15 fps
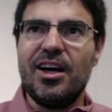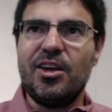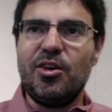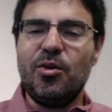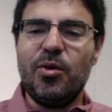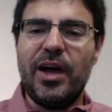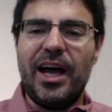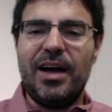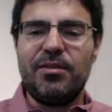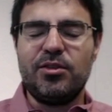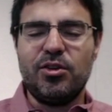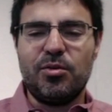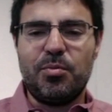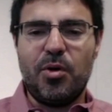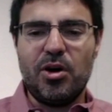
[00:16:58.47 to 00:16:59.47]
you have
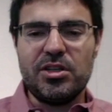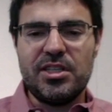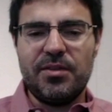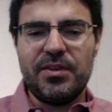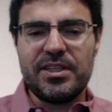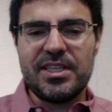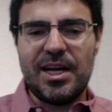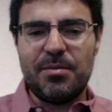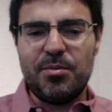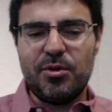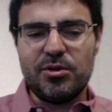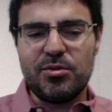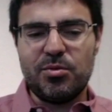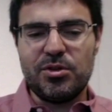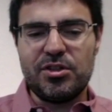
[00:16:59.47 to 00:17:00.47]
your positive
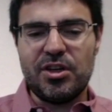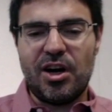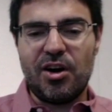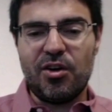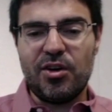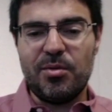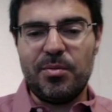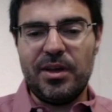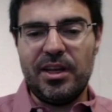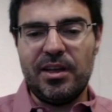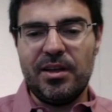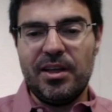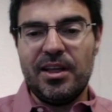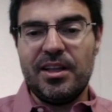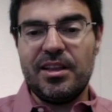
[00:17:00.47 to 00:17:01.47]
examples, which are going to
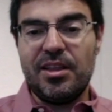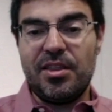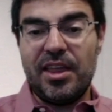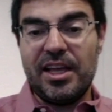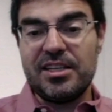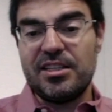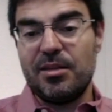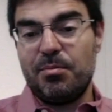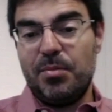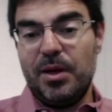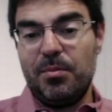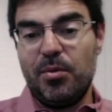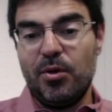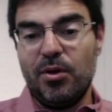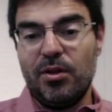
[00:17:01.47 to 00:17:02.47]
be the things that
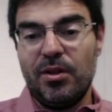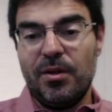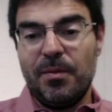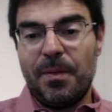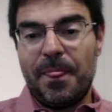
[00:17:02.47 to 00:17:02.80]
people